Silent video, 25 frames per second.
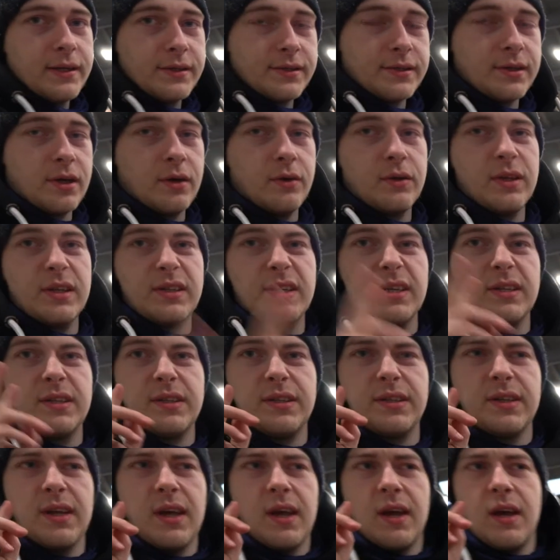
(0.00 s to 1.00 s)
So this
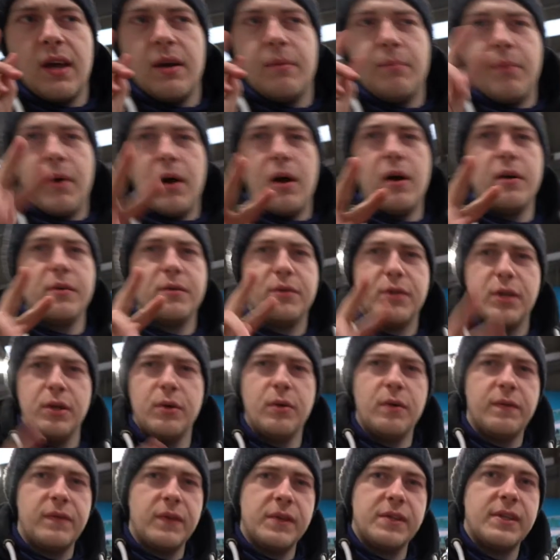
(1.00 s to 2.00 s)
is part
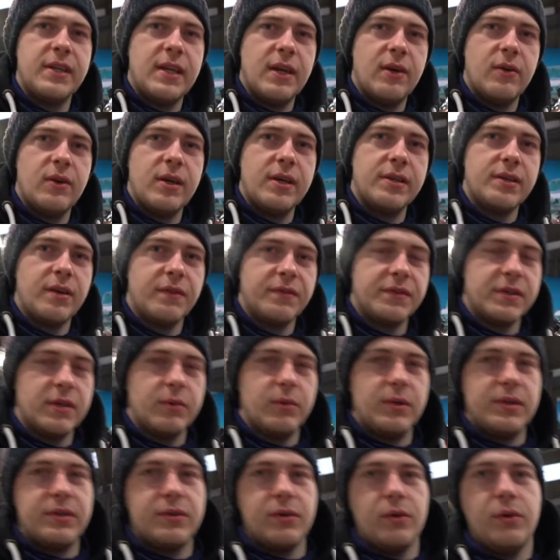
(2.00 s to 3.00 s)
2 of the series.
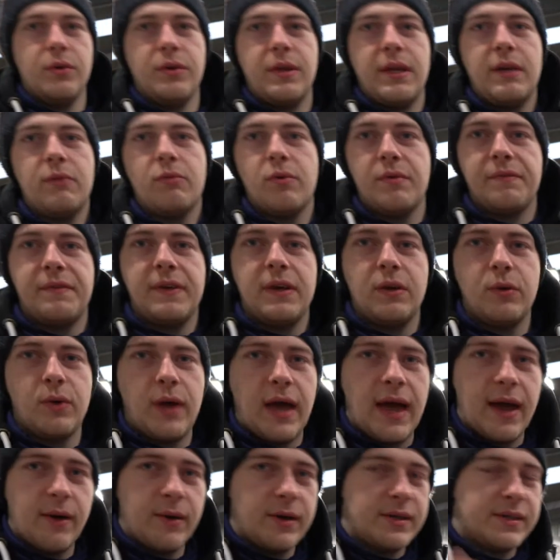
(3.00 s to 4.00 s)
Obviously we saw the reveal
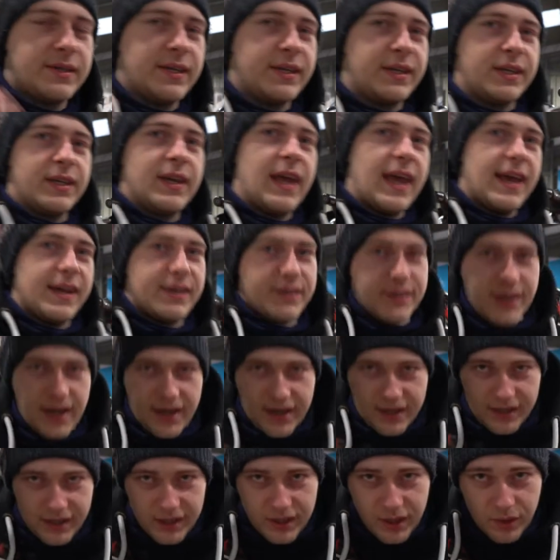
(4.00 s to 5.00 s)
how it didn't
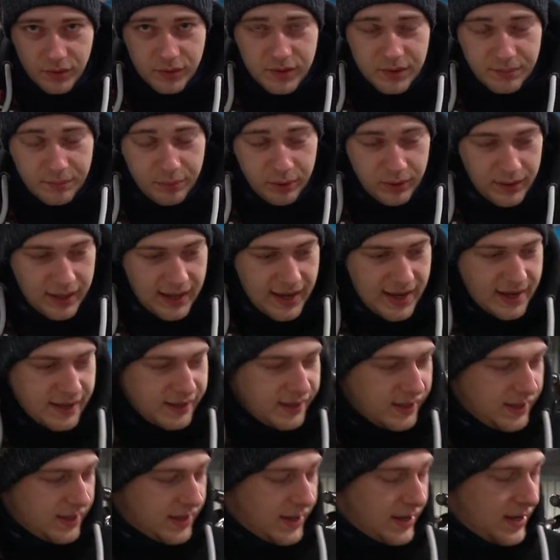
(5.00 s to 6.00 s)
exactly go to
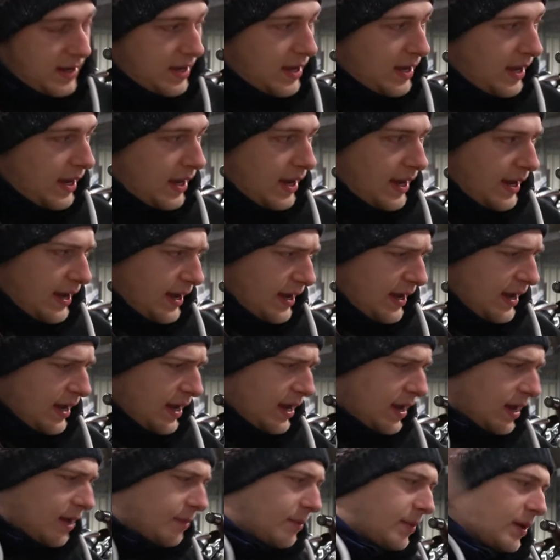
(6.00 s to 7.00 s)
plan.
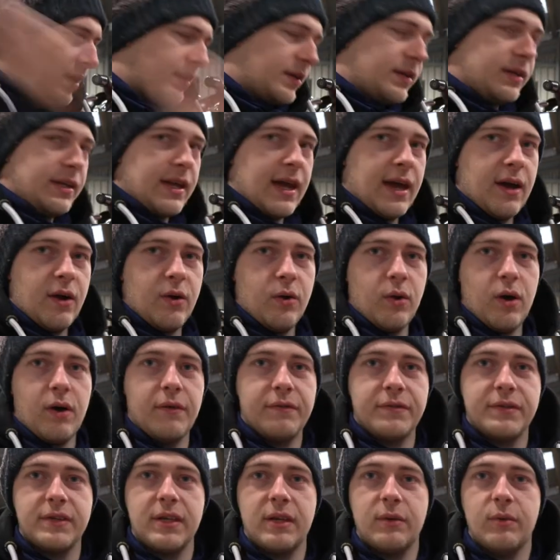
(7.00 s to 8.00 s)
And now
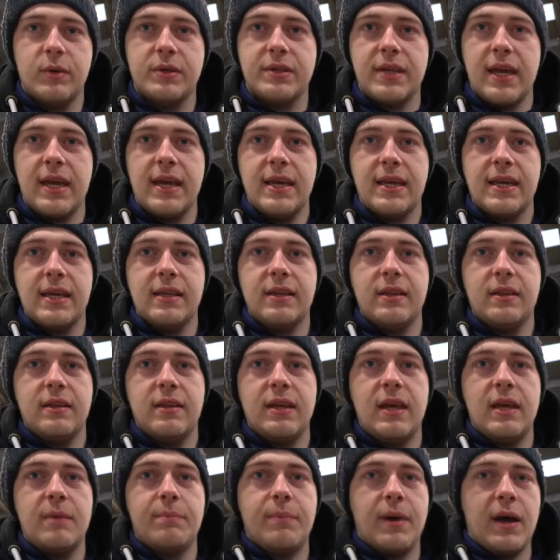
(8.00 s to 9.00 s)
obviously we're taking
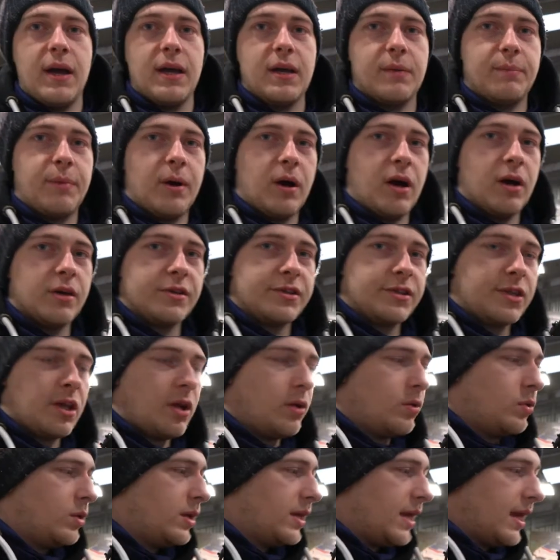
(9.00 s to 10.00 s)
the bike apart.
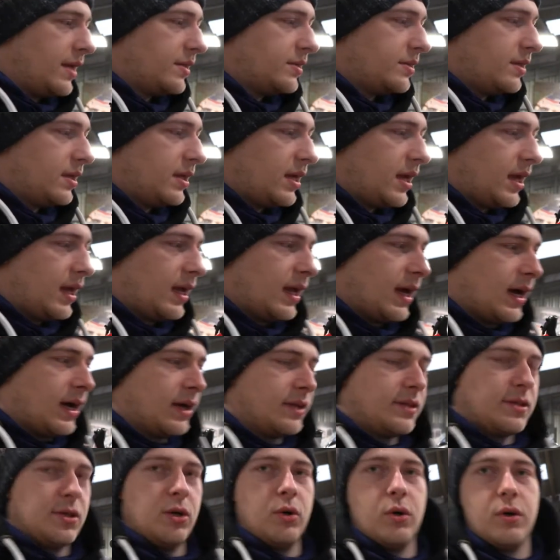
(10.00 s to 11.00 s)
So yesterday
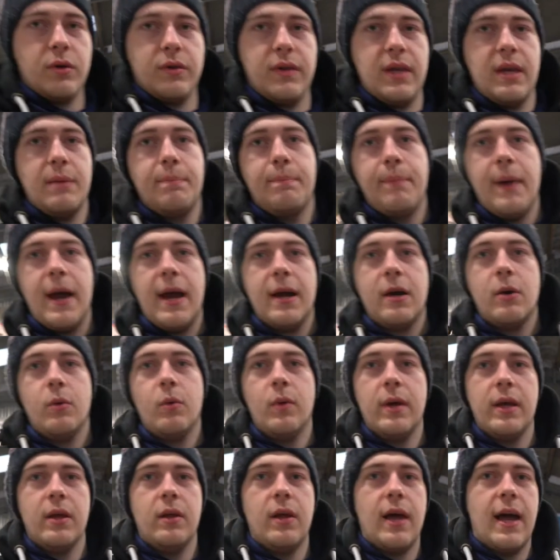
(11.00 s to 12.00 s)
I took the
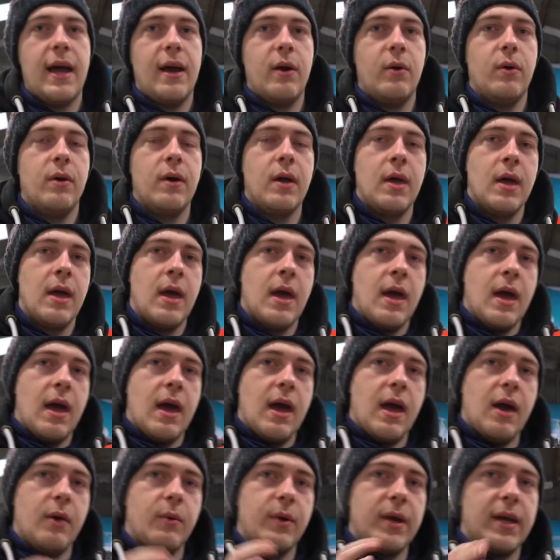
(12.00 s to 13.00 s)
back wheel
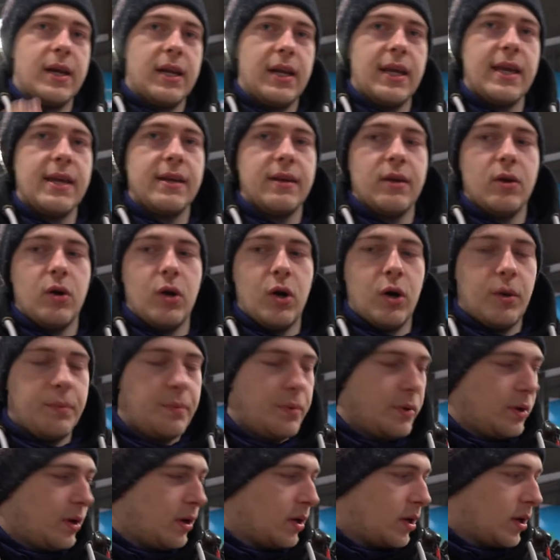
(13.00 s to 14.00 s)
out, we cleaned it
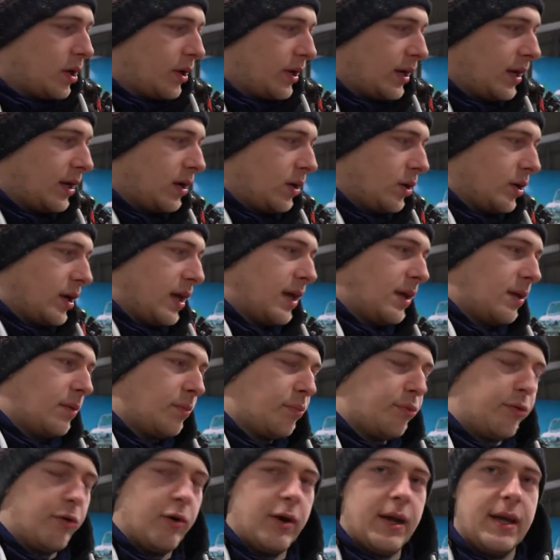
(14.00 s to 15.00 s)
up, got it
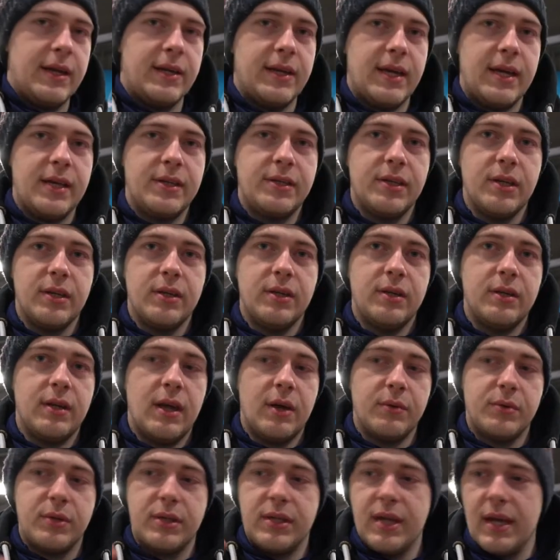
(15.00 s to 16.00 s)
looking pretty decent.
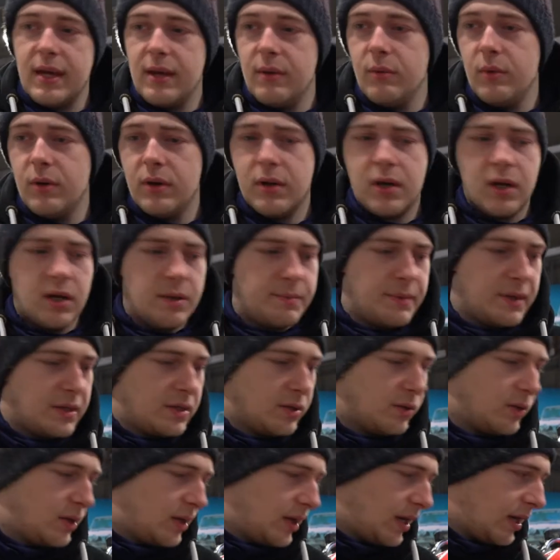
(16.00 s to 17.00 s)
Now today we're going to be
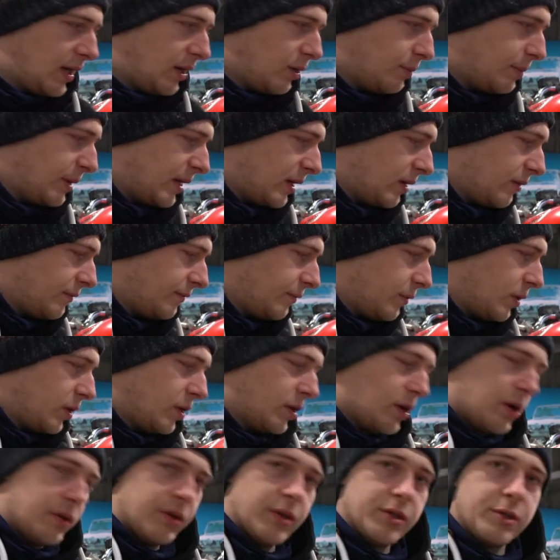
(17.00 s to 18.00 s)
doing a little bit of
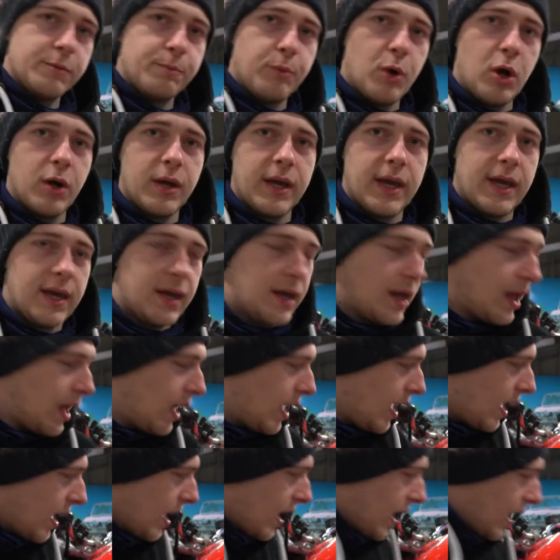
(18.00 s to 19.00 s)
work on the sprocket.
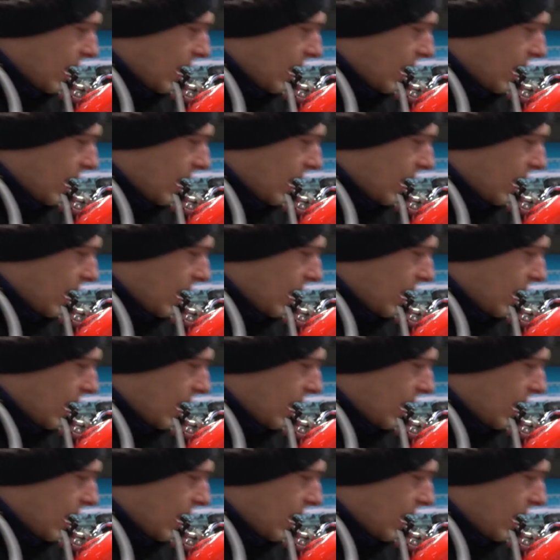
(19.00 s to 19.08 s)
We